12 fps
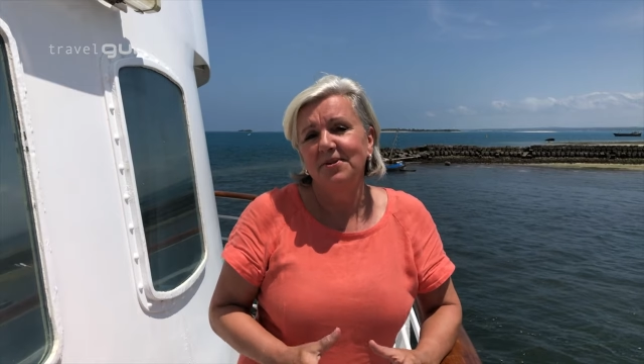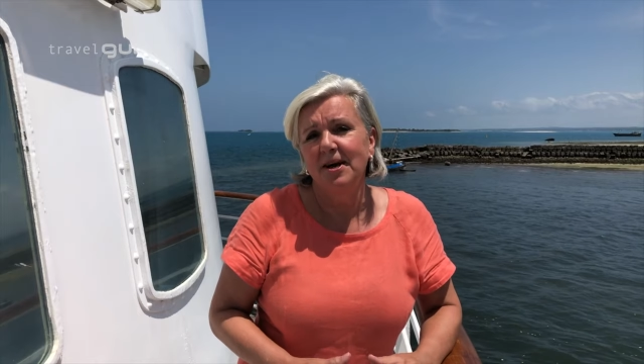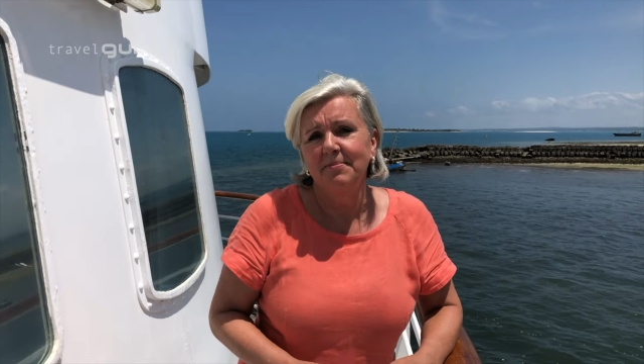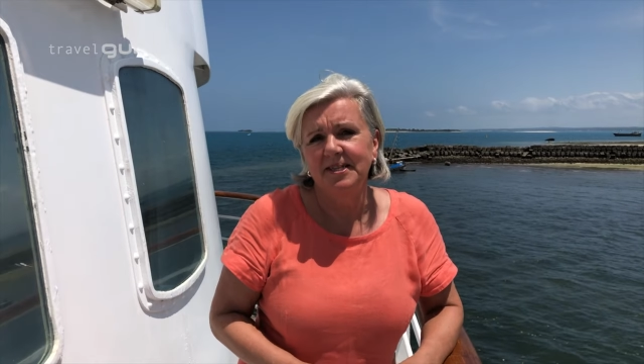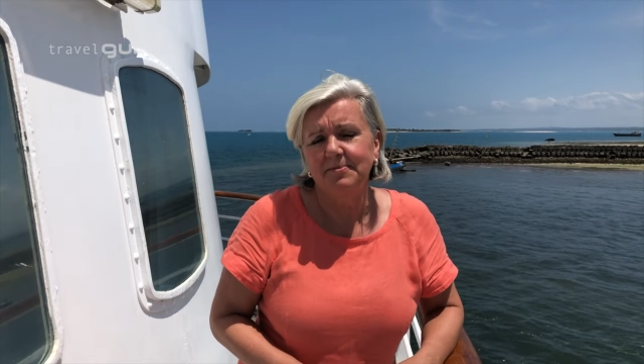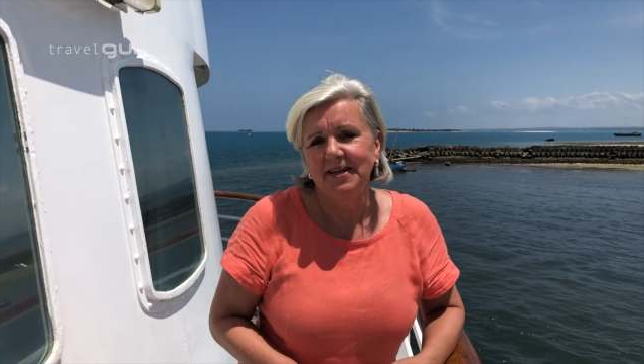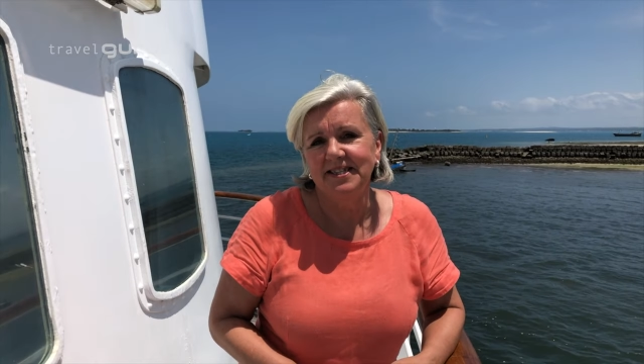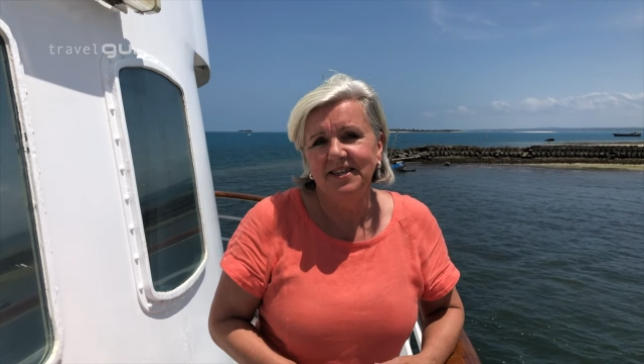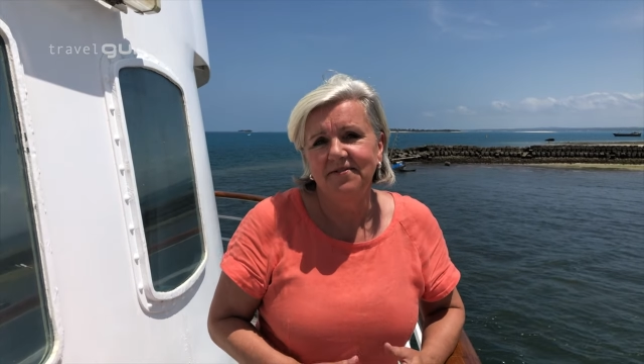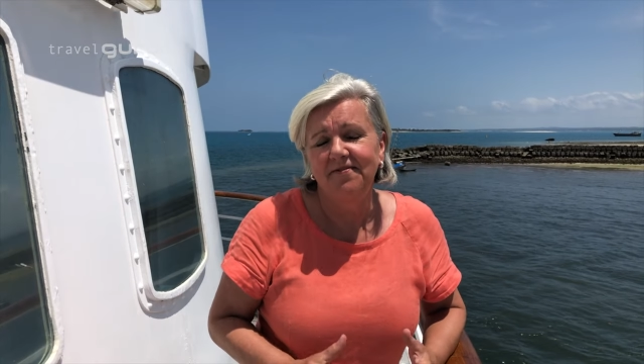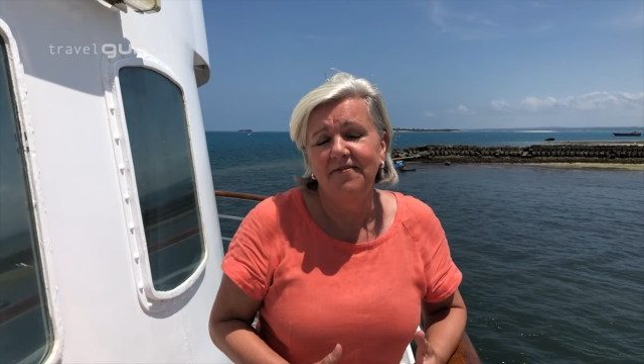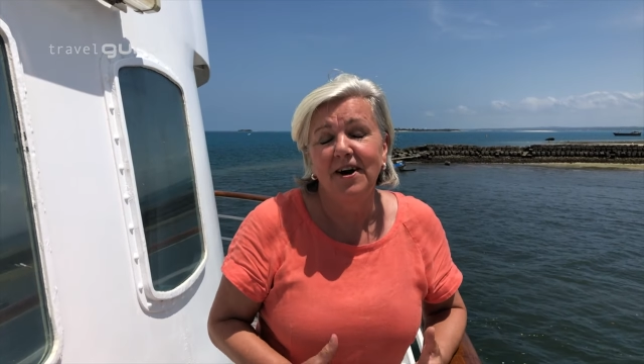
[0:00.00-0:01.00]
come expecting
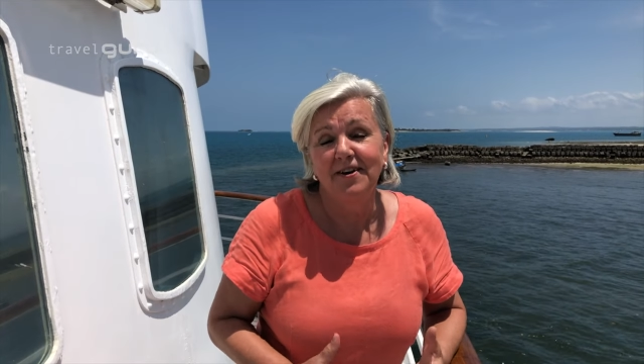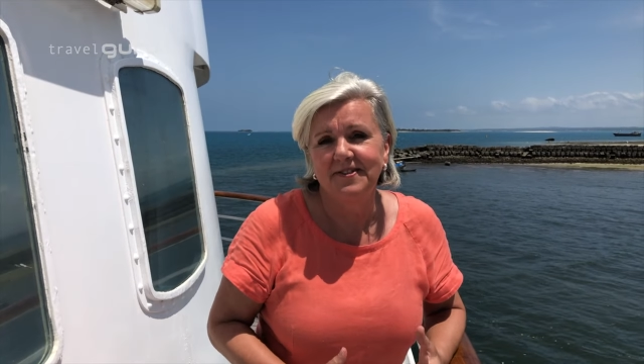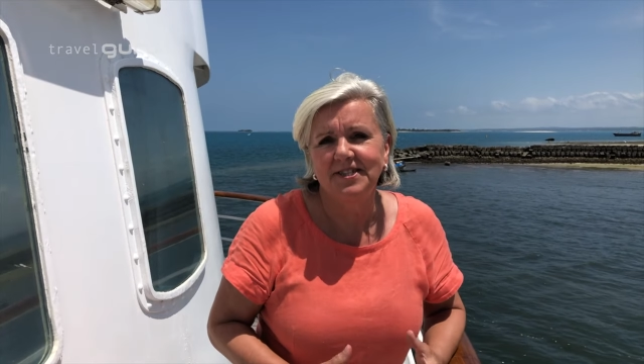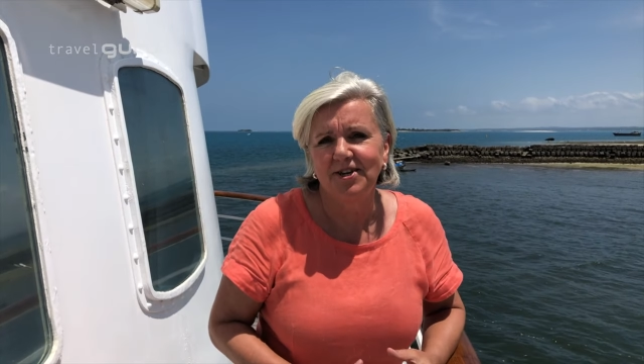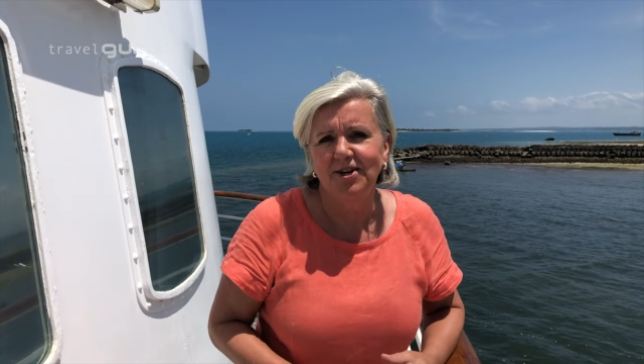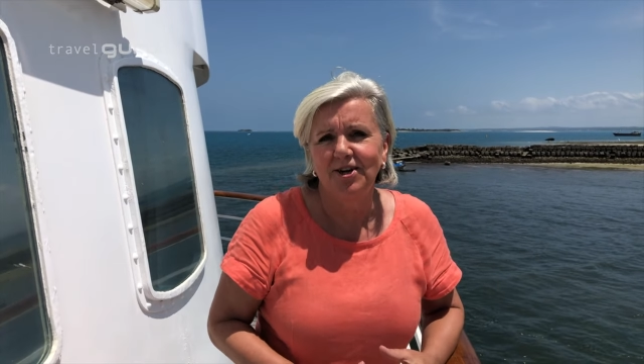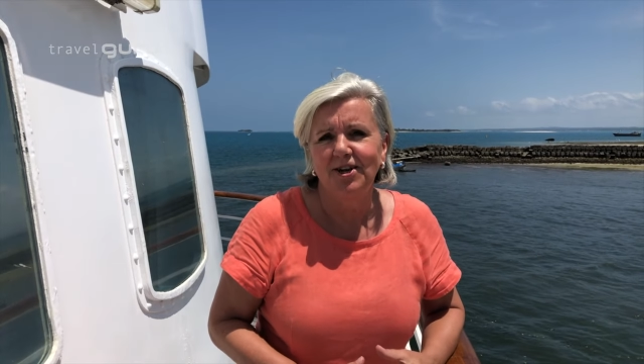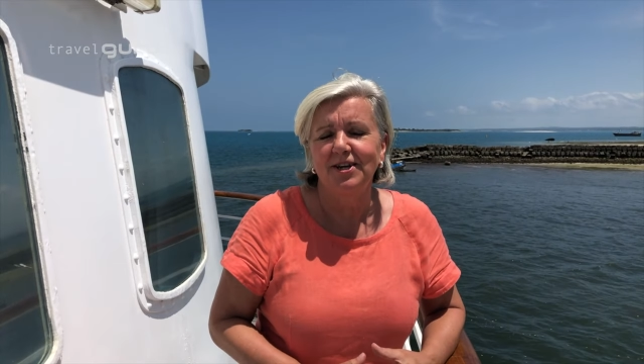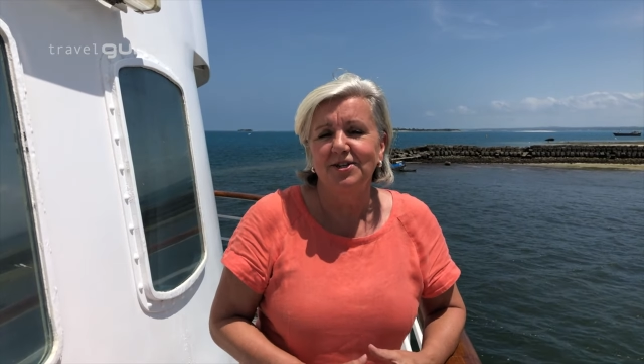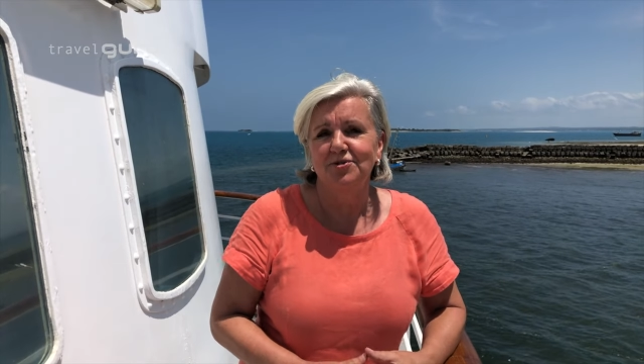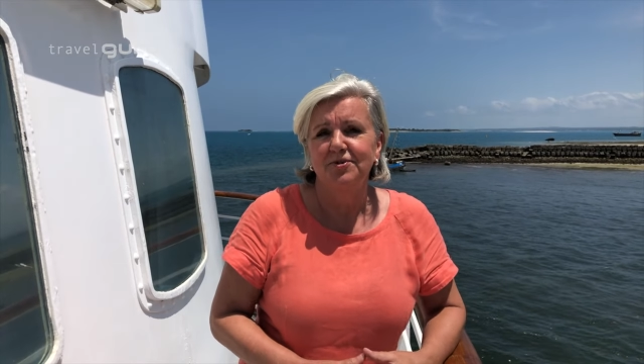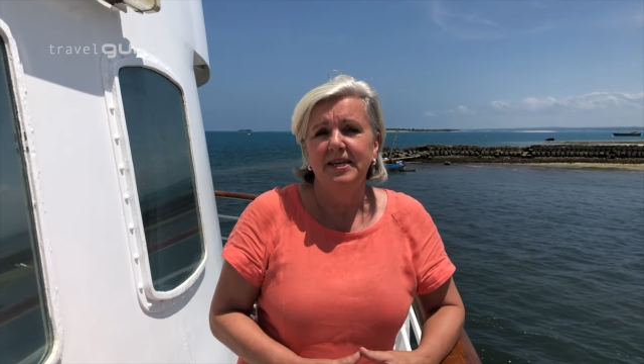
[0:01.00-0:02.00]
five-star
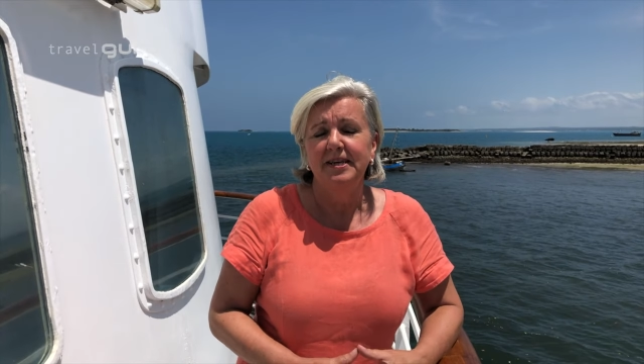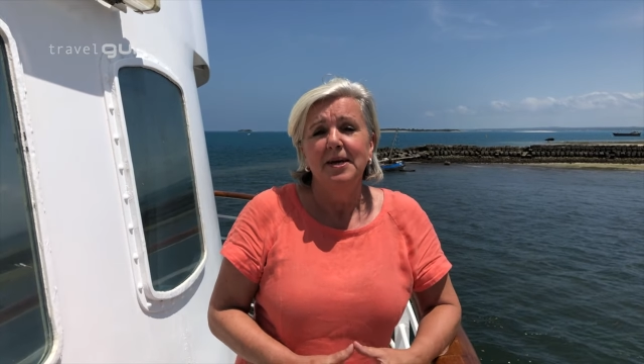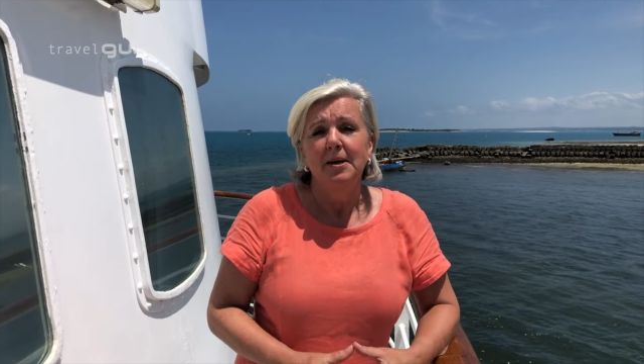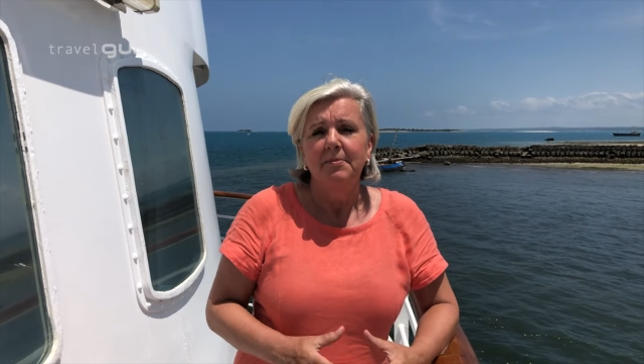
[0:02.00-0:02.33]
luxury,